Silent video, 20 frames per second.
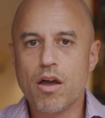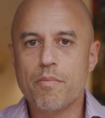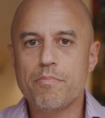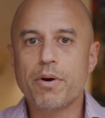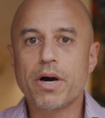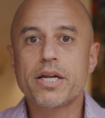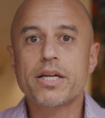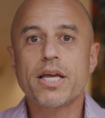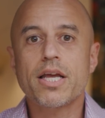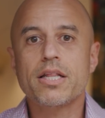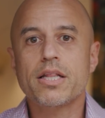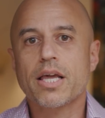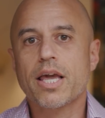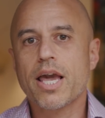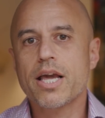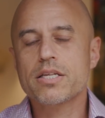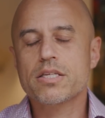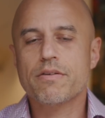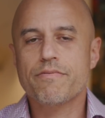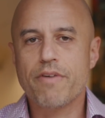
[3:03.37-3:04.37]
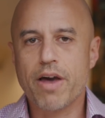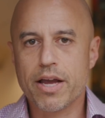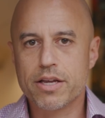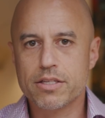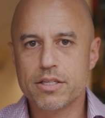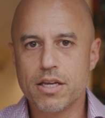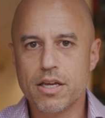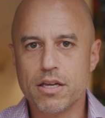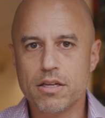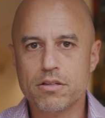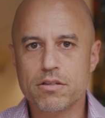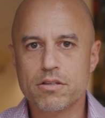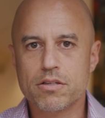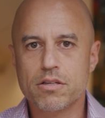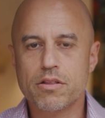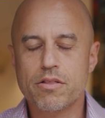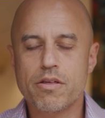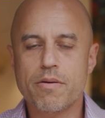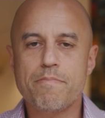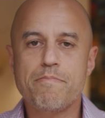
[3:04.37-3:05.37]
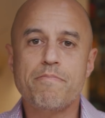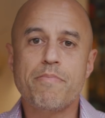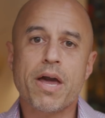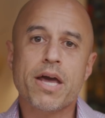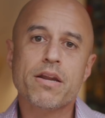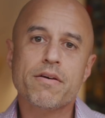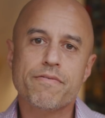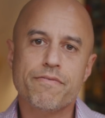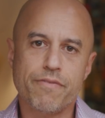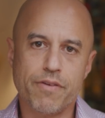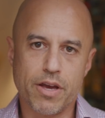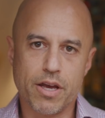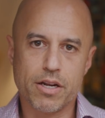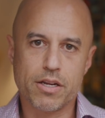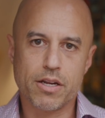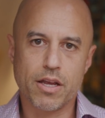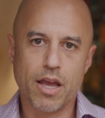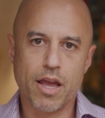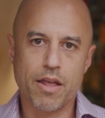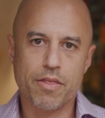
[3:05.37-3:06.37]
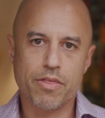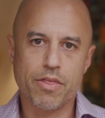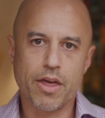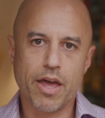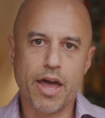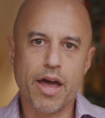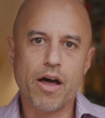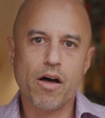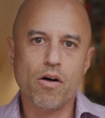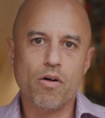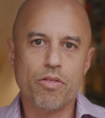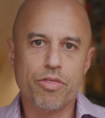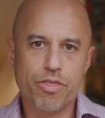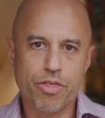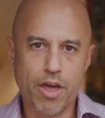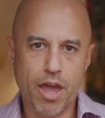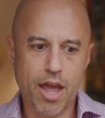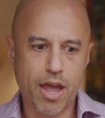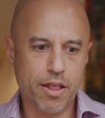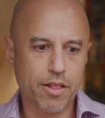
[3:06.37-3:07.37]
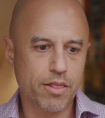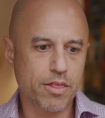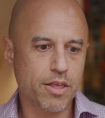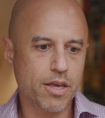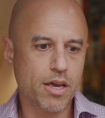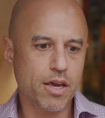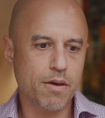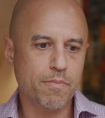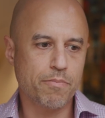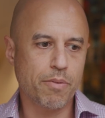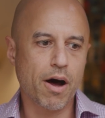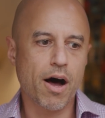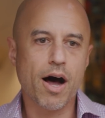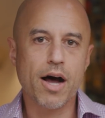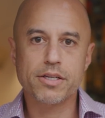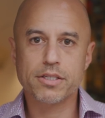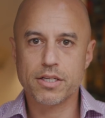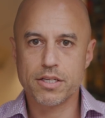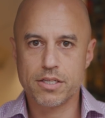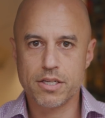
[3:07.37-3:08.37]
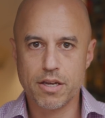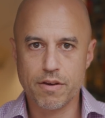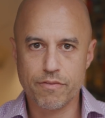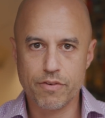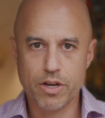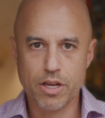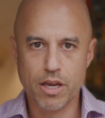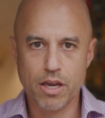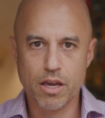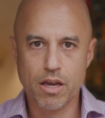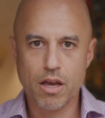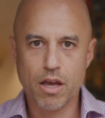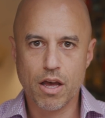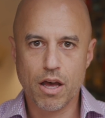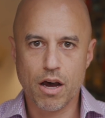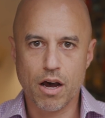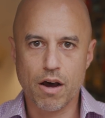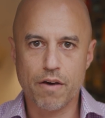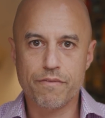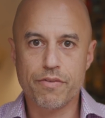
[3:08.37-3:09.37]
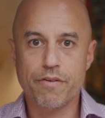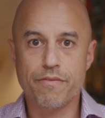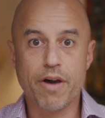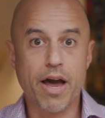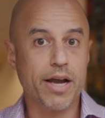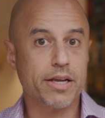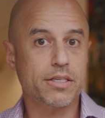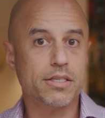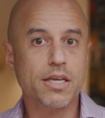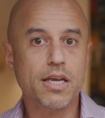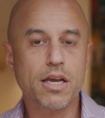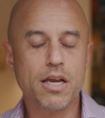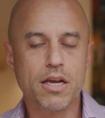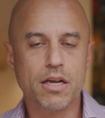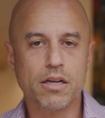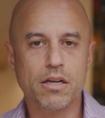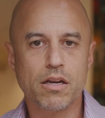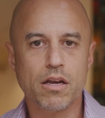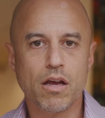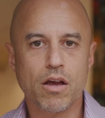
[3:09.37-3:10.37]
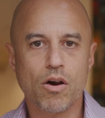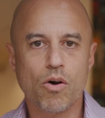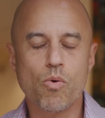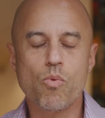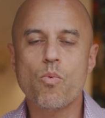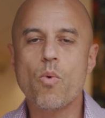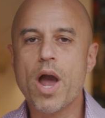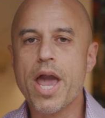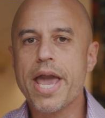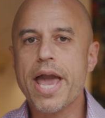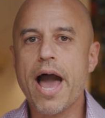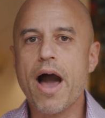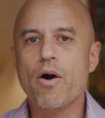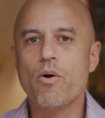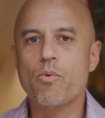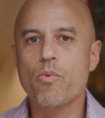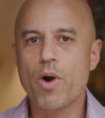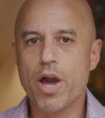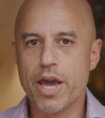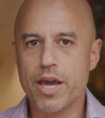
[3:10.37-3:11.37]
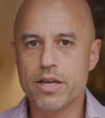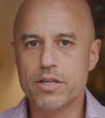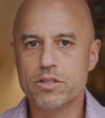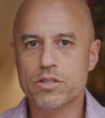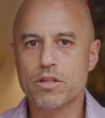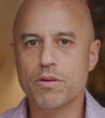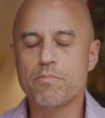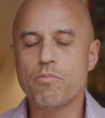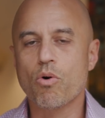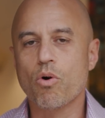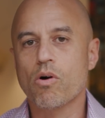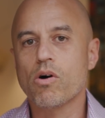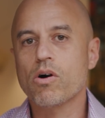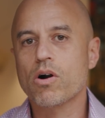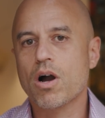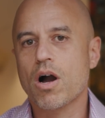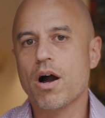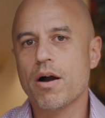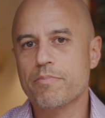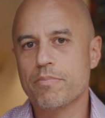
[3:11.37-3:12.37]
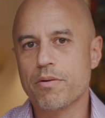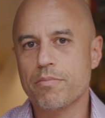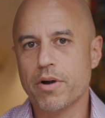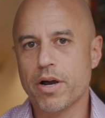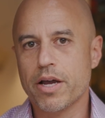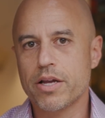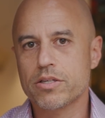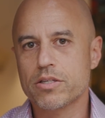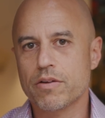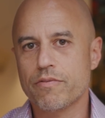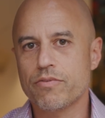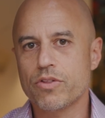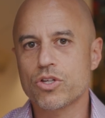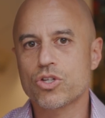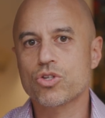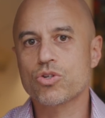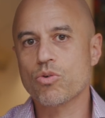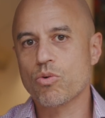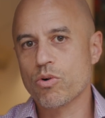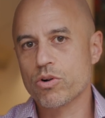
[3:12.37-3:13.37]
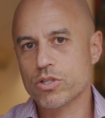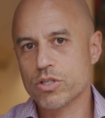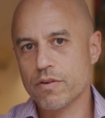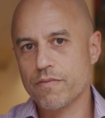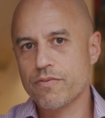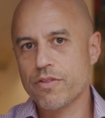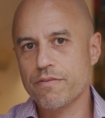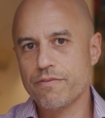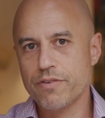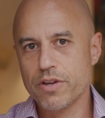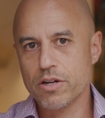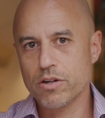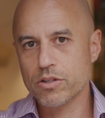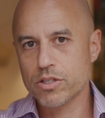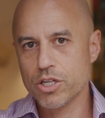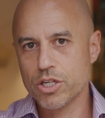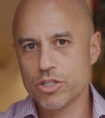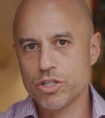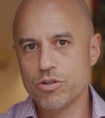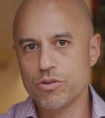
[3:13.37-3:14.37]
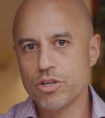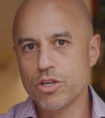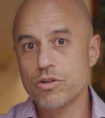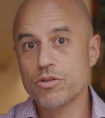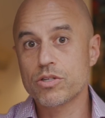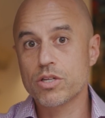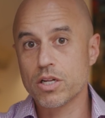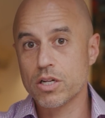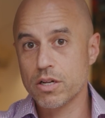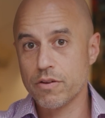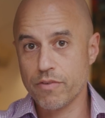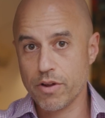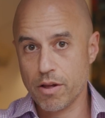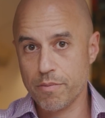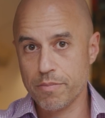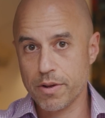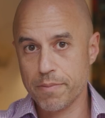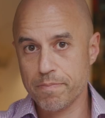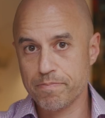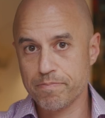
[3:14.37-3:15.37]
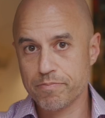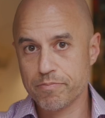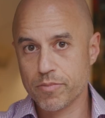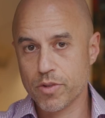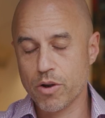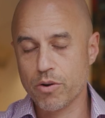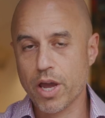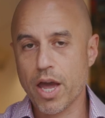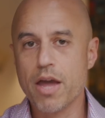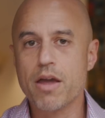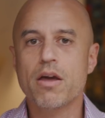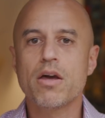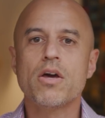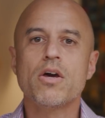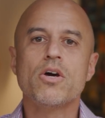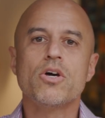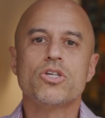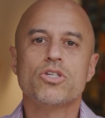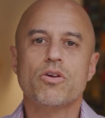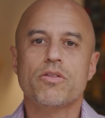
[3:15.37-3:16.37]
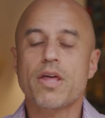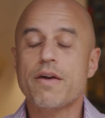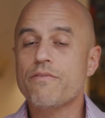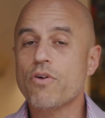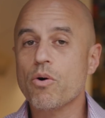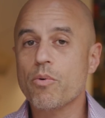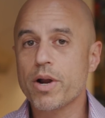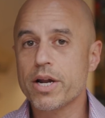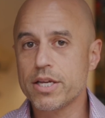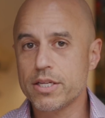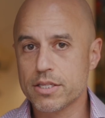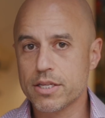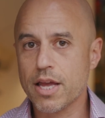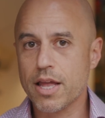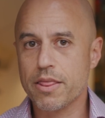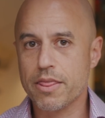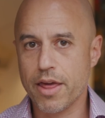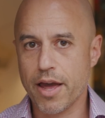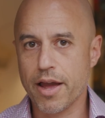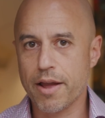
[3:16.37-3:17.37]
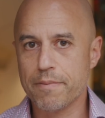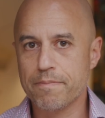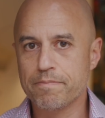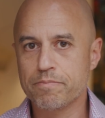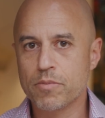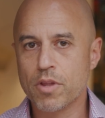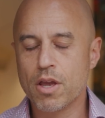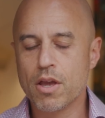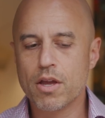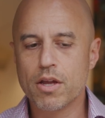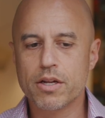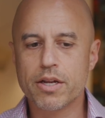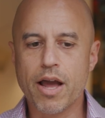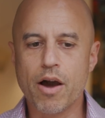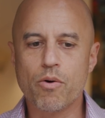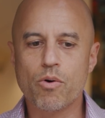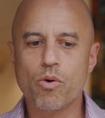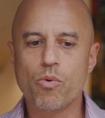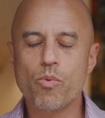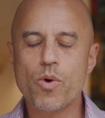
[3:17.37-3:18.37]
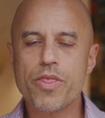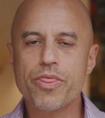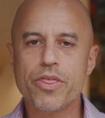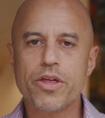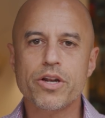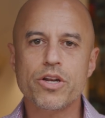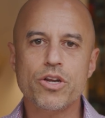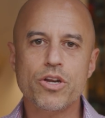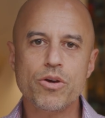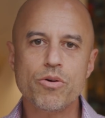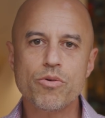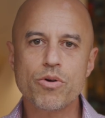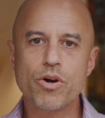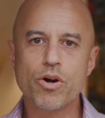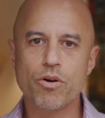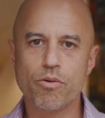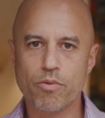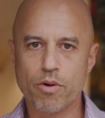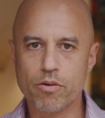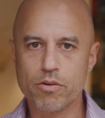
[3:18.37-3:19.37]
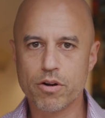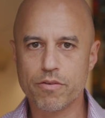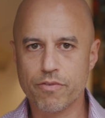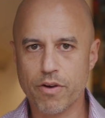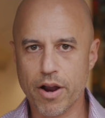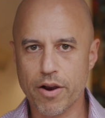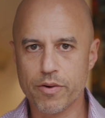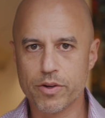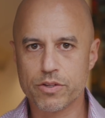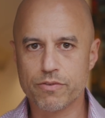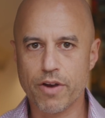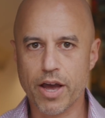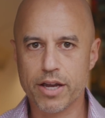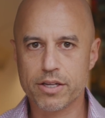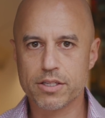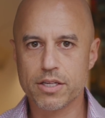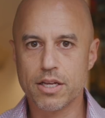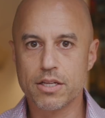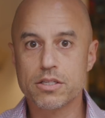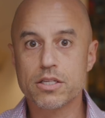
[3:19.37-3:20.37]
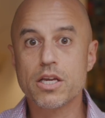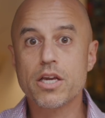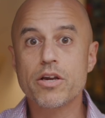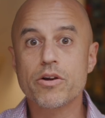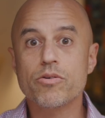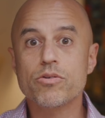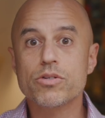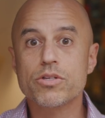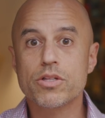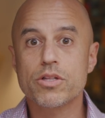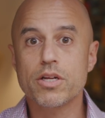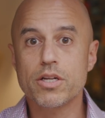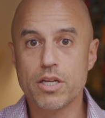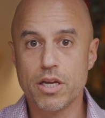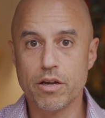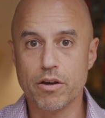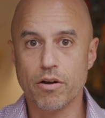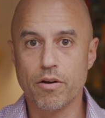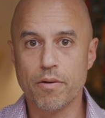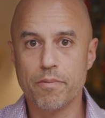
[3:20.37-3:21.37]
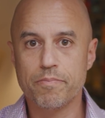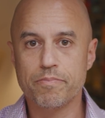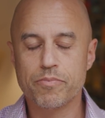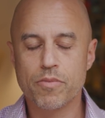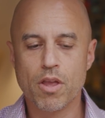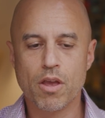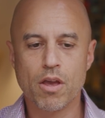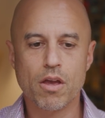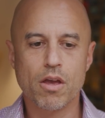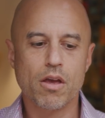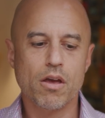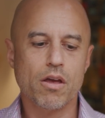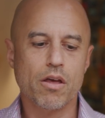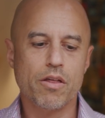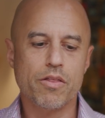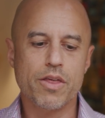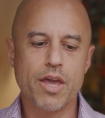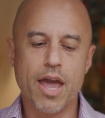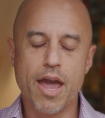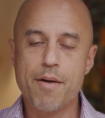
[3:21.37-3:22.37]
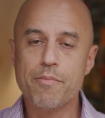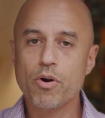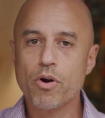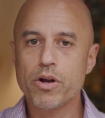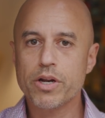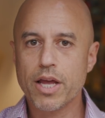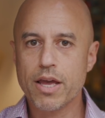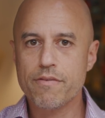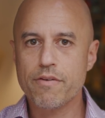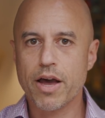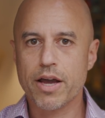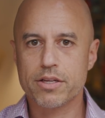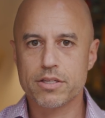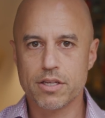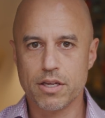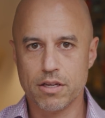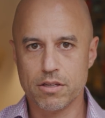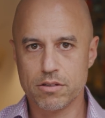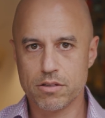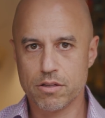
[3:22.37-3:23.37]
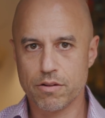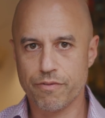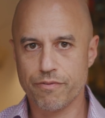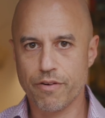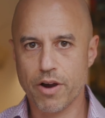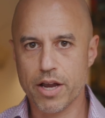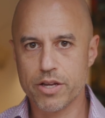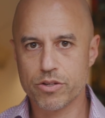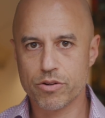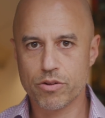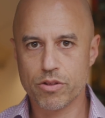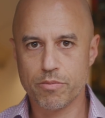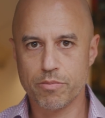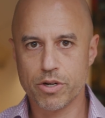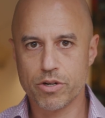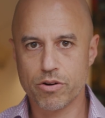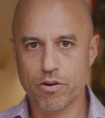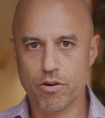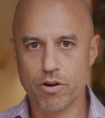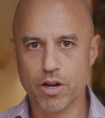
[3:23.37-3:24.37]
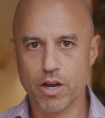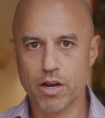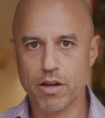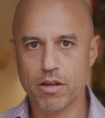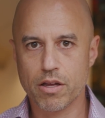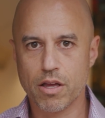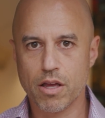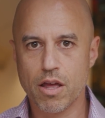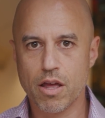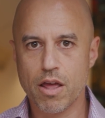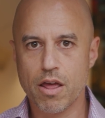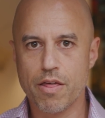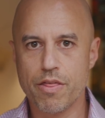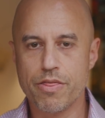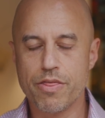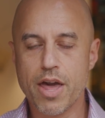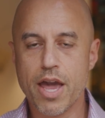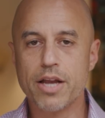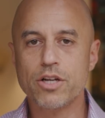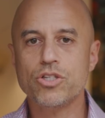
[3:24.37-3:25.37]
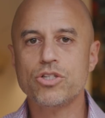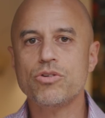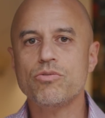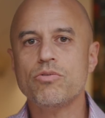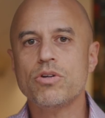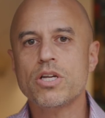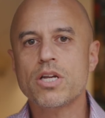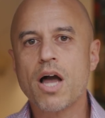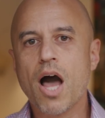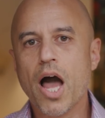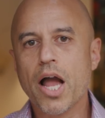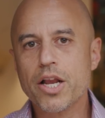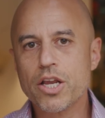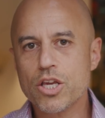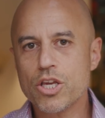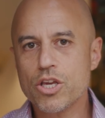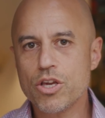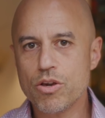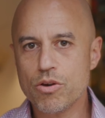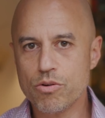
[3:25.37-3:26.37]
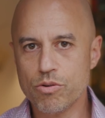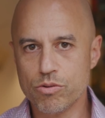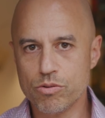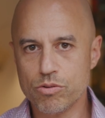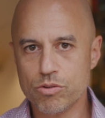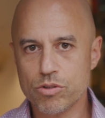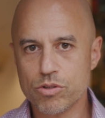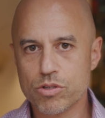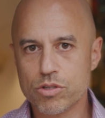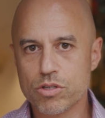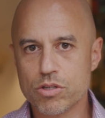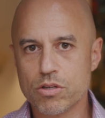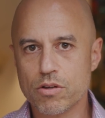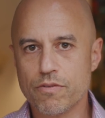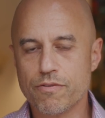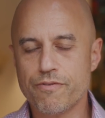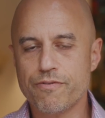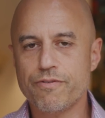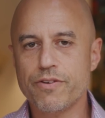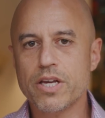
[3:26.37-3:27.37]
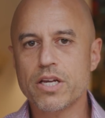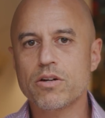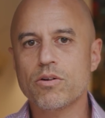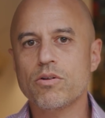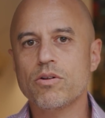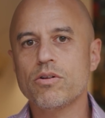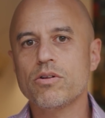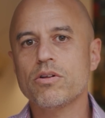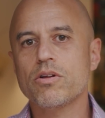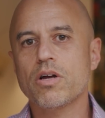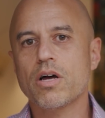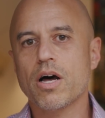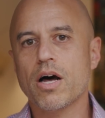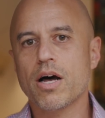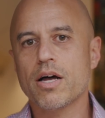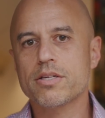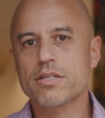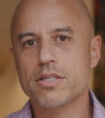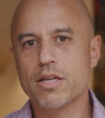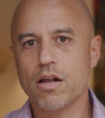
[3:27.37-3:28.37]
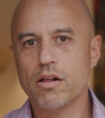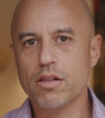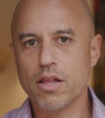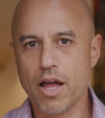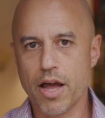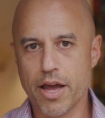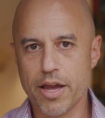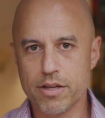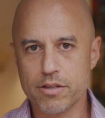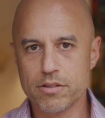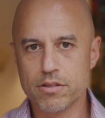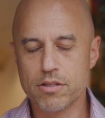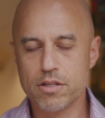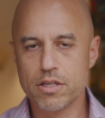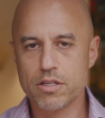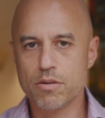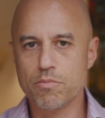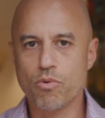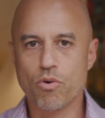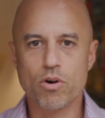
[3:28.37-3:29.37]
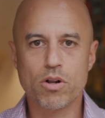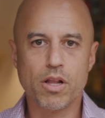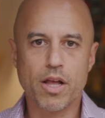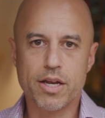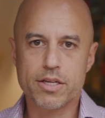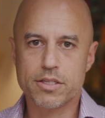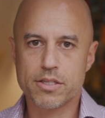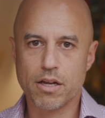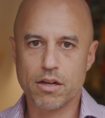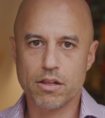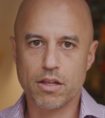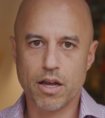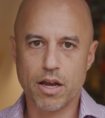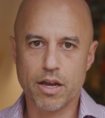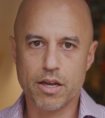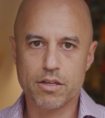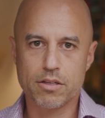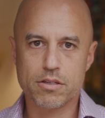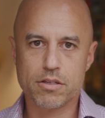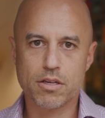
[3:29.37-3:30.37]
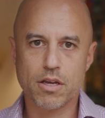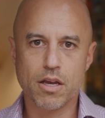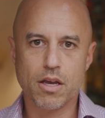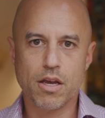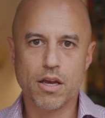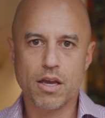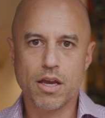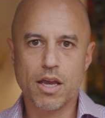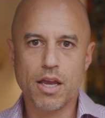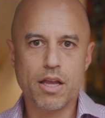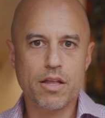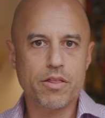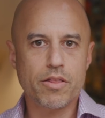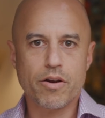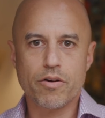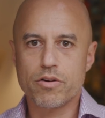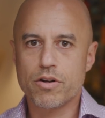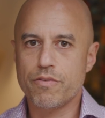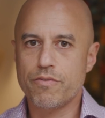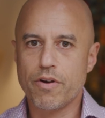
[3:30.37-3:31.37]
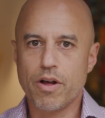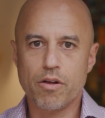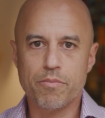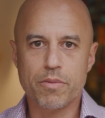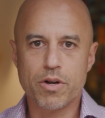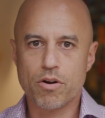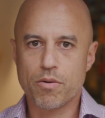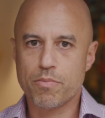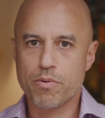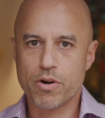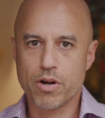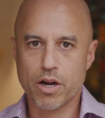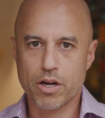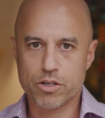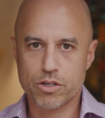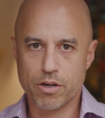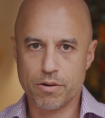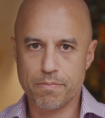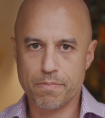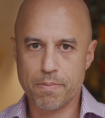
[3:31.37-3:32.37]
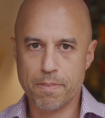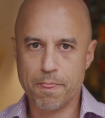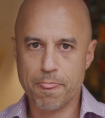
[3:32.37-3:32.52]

But in the case of vaccines, the benefit and the health and the positivity of the vaccine way outweighs the moral compromise of the source of the fetal tissue used in development. Okay? So they've already said that. Now, with the new coronavirus vaccines, here's the deal the mRNA vaccines, the Pfizer, the Moderna, they do not use fetal uh, cell lines, these immortalized cell lines, in their development or production.